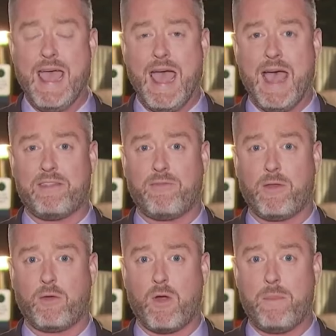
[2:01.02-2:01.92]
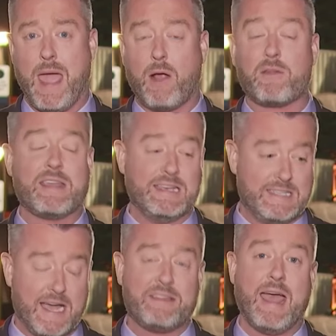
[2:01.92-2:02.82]
As for the repairs, he
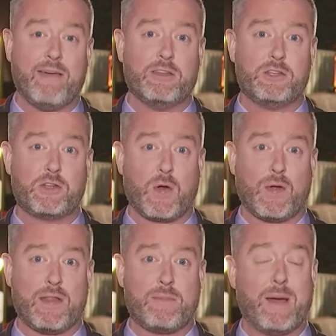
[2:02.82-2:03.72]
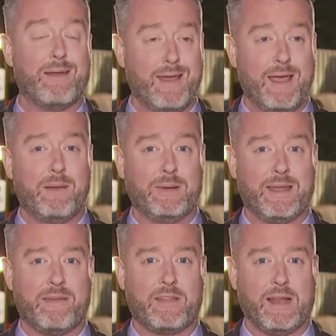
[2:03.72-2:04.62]
does have insurance, but
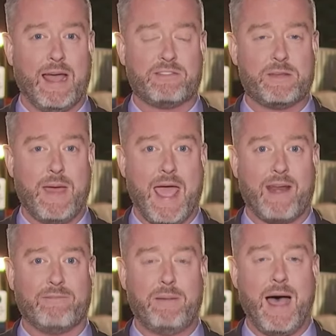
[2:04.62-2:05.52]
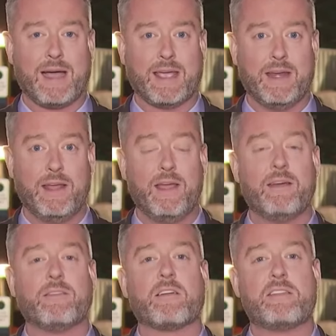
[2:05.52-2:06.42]
believes he'll have to pay out of pocket
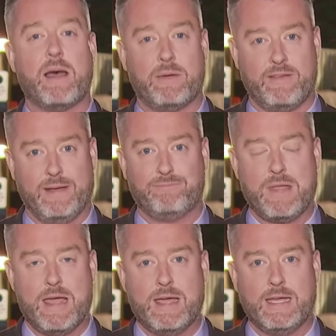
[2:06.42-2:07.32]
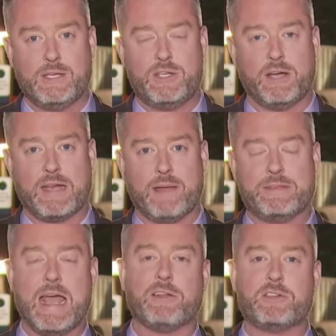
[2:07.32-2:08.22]
for some of it. In Cheltenham
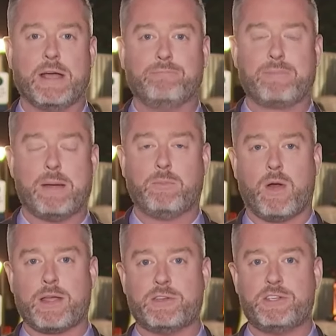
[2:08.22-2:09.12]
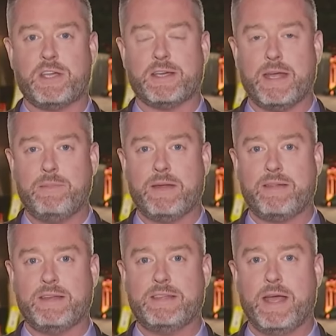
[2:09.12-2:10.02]
Township, I'm Brian Sheehan,
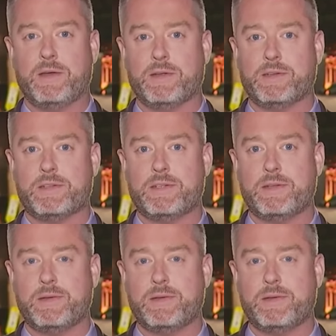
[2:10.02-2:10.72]
NBC 10 News.